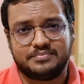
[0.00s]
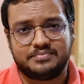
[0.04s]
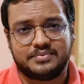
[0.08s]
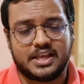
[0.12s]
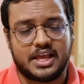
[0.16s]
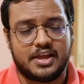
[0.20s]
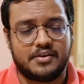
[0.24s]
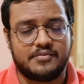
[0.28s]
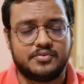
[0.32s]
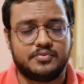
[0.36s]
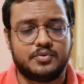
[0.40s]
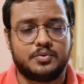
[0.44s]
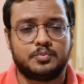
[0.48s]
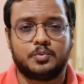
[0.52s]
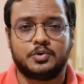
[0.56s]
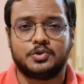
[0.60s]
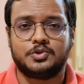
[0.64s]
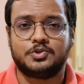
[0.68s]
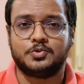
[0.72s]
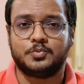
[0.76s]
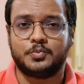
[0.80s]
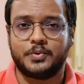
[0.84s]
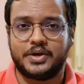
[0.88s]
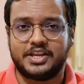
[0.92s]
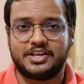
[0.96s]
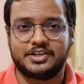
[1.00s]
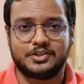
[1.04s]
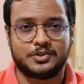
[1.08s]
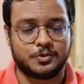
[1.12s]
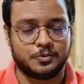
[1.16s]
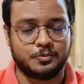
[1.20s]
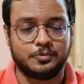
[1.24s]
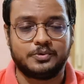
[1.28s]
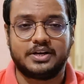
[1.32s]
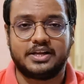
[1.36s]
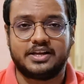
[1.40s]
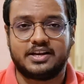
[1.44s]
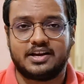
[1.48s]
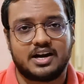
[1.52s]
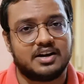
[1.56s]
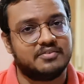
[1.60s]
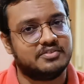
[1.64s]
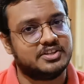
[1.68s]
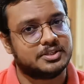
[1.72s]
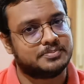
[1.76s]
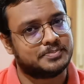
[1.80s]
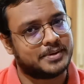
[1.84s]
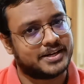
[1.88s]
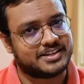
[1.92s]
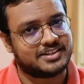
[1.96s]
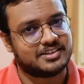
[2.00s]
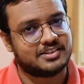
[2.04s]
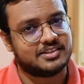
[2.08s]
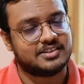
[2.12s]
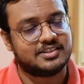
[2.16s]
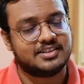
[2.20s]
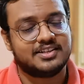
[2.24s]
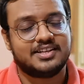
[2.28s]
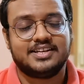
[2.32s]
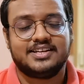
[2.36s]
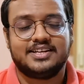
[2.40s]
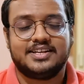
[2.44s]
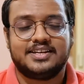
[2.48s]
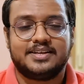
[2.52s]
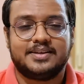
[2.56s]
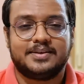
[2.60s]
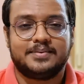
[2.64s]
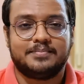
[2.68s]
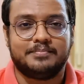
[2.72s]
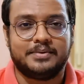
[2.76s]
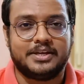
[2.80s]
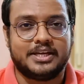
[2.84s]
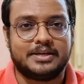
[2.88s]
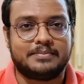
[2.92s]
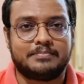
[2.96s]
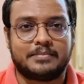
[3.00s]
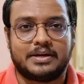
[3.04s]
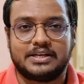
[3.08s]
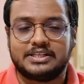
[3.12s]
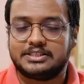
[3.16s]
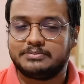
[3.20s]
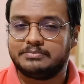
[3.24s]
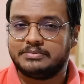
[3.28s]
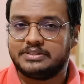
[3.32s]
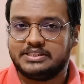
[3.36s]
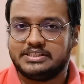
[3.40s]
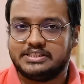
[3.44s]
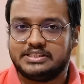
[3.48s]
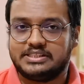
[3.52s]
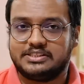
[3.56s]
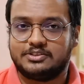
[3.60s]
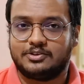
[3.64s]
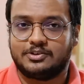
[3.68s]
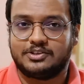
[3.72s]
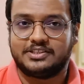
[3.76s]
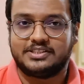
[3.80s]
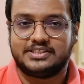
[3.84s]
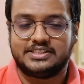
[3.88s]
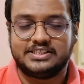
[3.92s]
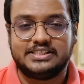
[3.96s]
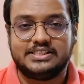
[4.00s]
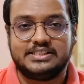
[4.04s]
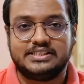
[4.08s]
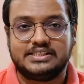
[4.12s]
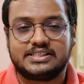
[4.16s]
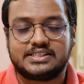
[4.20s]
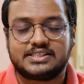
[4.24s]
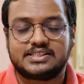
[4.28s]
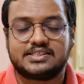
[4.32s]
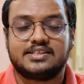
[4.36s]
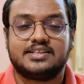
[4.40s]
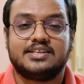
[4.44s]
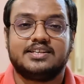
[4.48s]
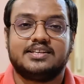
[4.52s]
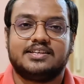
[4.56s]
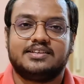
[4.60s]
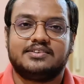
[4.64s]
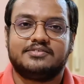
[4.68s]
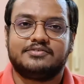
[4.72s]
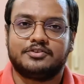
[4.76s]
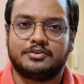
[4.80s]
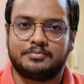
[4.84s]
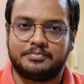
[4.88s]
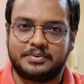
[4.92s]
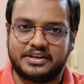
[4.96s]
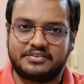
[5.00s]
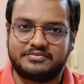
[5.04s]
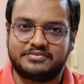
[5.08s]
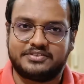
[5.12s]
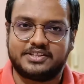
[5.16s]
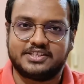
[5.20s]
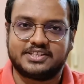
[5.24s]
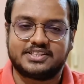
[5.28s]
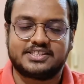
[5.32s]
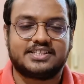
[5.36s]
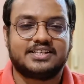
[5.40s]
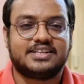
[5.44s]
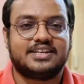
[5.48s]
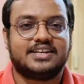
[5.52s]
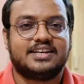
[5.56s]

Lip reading: Everyone wants to wear a suit like Harvey Specter, make multi-million-dollar deals for breakfast,